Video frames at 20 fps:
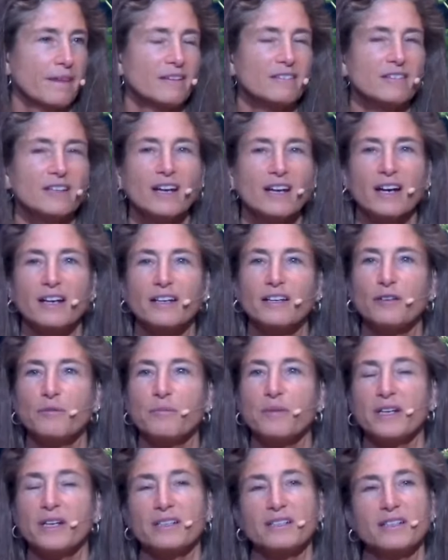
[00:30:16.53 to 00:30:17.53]
The guided
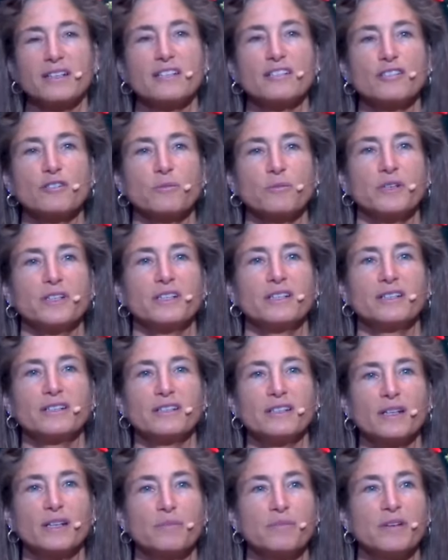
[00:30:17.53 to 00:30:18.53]
meditation we did
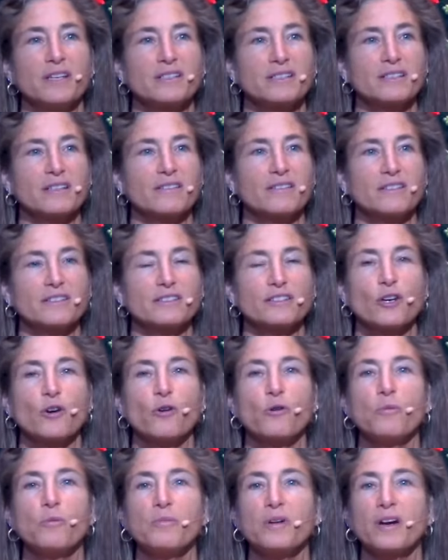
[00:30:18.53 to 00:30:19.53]
today based on this
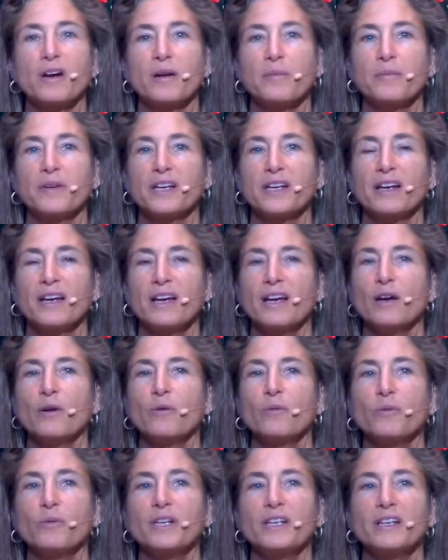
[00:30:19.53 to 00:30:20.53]
homecoming,
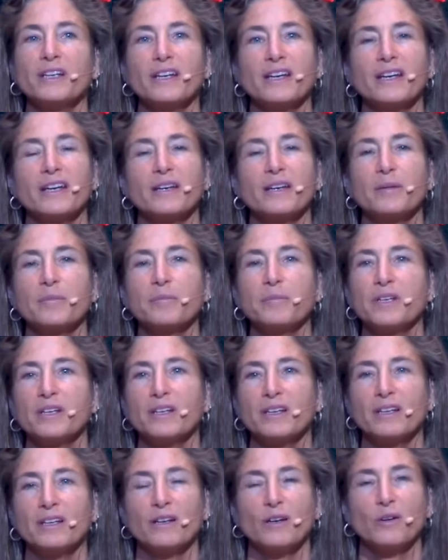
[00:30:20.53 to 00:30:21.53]
we can't be
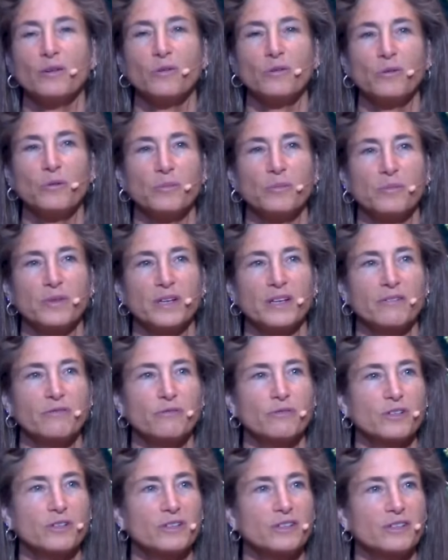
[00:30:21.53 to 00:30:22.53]
at home
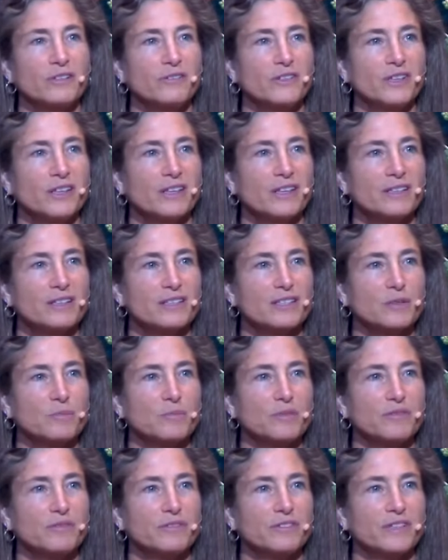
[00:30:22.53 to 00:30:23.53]
if we're living in
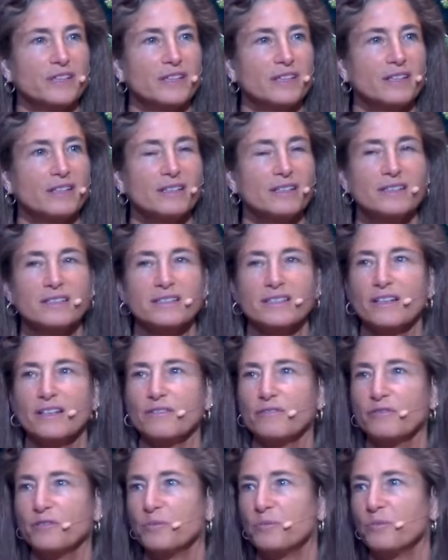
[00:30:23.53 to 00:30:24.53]
some inflated,
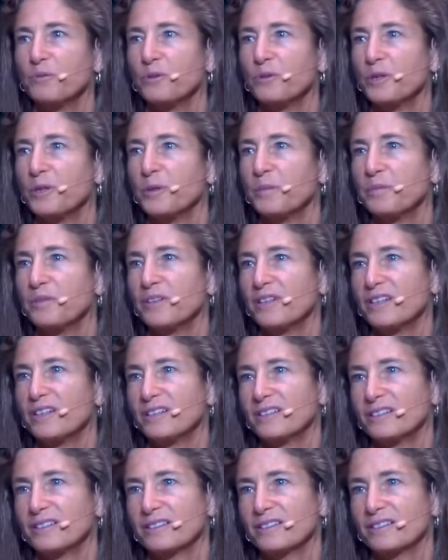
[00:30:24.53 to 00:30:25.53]
self-important
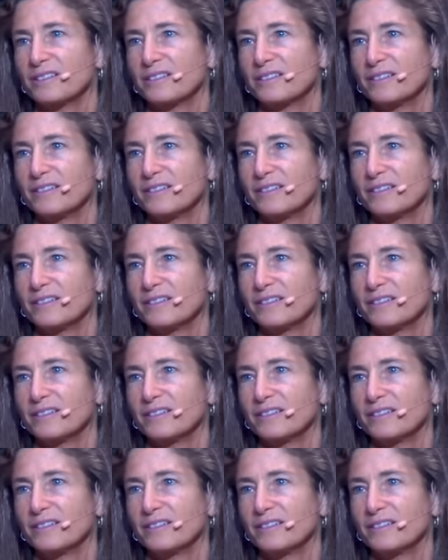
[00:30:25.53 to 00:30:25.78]
place.